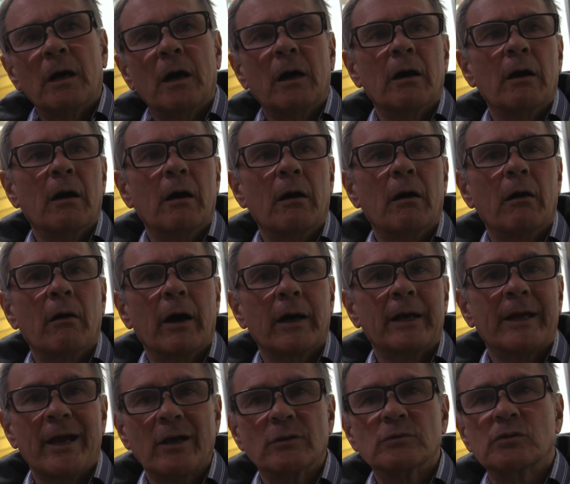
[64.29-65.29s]

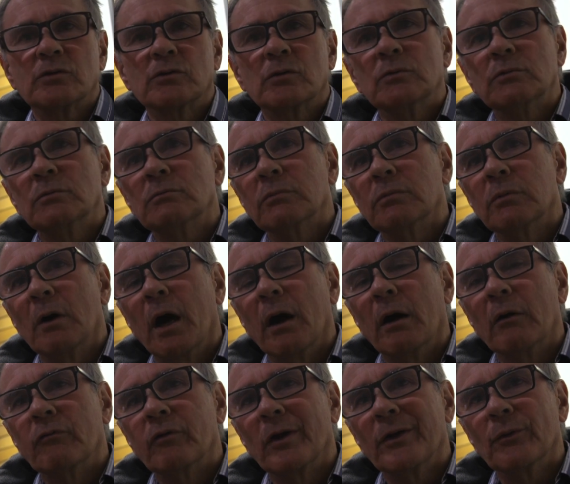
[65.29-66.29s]
a council
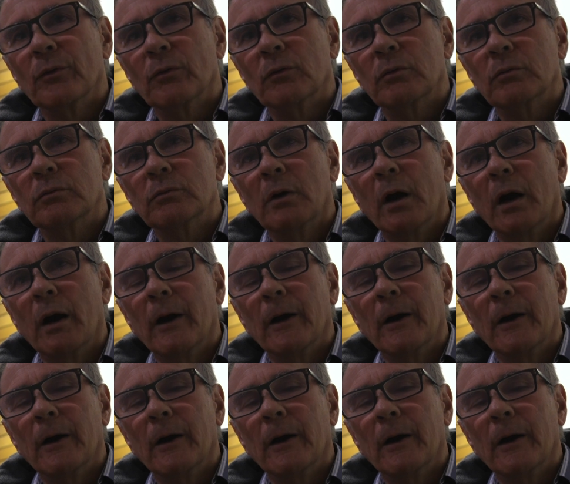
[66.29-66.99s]
rental